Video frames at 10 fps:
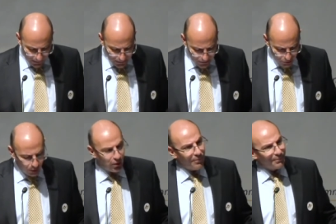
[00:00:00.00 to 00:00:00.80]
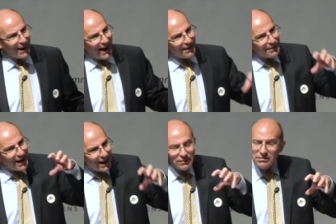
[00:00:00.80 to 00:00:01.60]
so, and
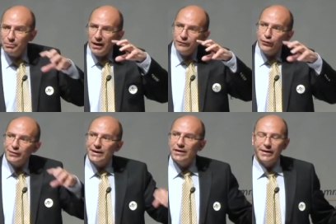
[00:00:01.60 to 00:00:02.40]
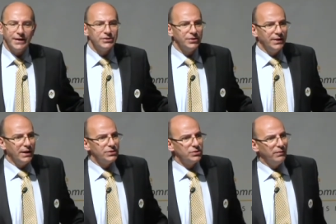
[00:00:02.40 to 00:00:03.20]
that Balfour Declaration,
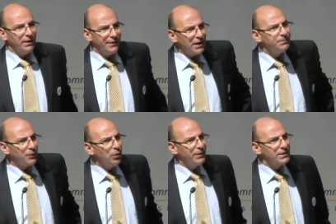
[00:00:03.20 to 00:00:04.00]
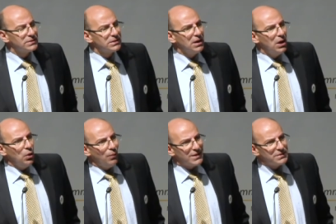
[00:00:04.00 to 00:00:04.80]
actually, that promise
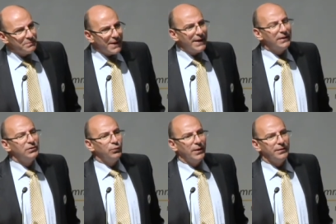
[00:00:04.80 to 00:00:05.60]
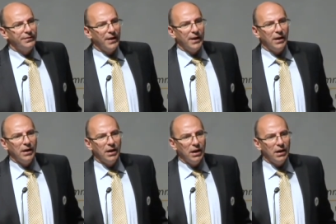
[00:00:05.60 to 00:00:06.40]
was made when the
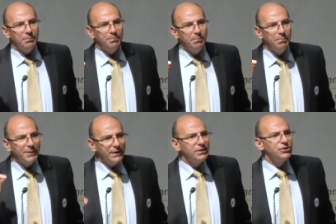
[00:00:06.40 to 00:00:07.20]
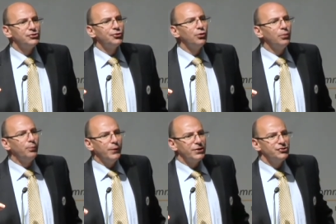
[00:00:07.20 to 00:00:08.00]
uh, British
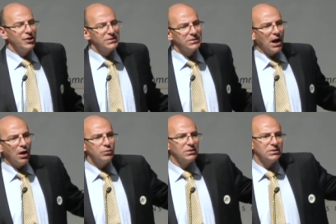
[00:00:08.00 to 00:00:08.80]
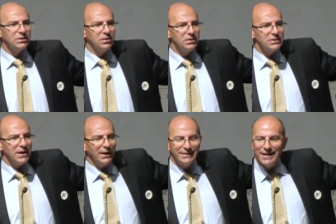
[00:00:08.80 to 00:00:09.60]
troops were just
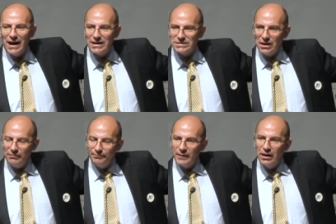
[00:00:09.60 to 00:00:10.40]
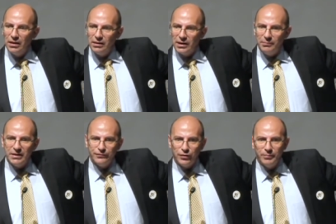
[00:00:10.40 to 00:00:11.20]
outside Gaza,
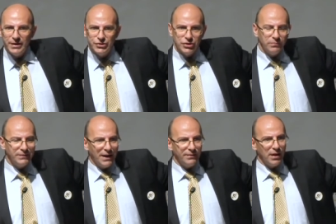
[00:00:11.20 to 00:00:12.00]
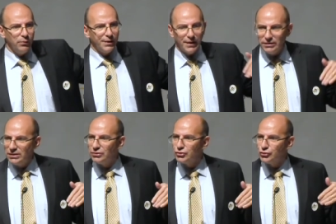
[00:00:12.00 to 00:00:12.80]
coming from Egypt, and they were
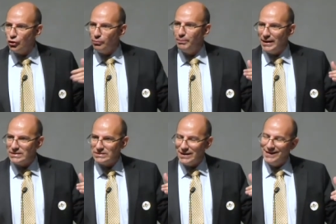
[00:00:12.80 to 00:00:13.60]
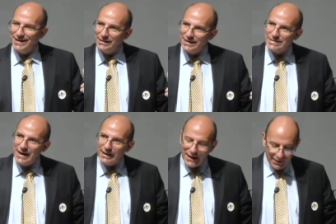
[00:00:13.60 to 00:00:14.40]
ready to storm Palestine. And
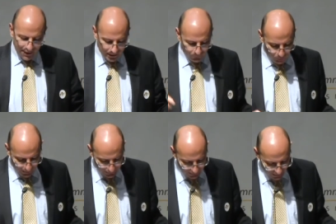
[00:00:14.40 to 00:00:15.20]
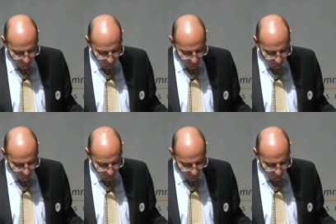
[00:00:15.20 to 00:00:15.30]
exactly at that moment,